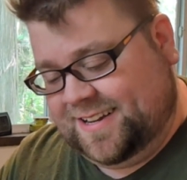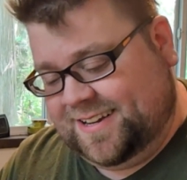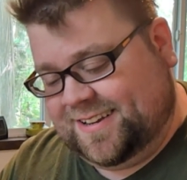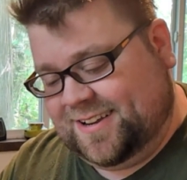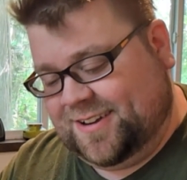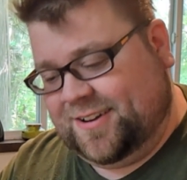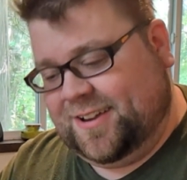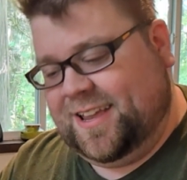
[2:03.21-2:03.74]

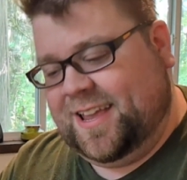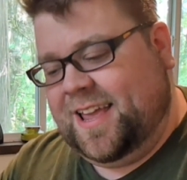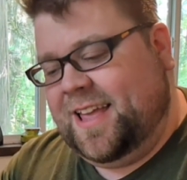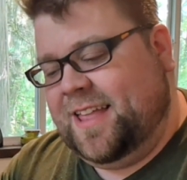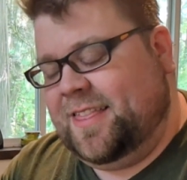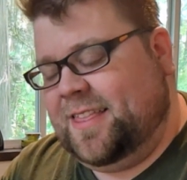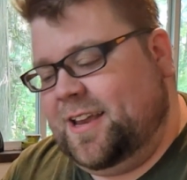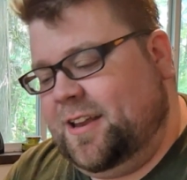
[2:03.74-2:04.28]
So
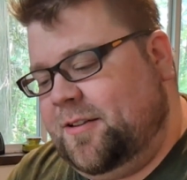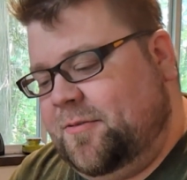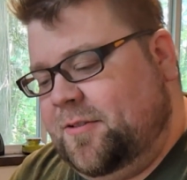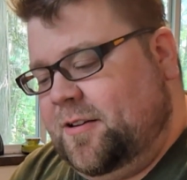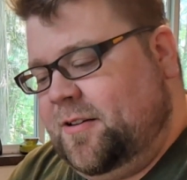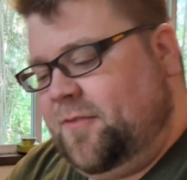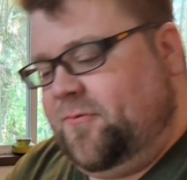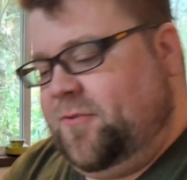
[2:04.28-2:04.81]
these
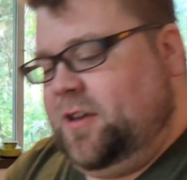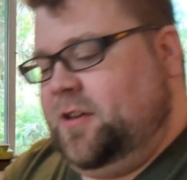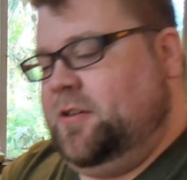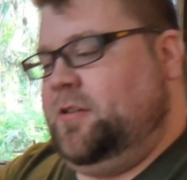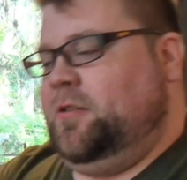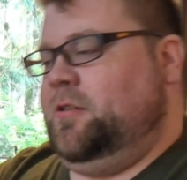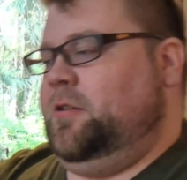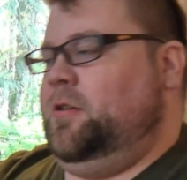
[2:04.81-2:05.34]
ones
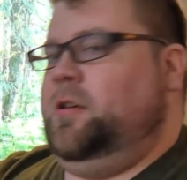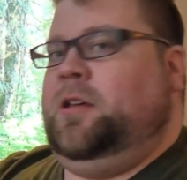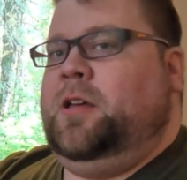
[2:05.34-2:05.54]
feel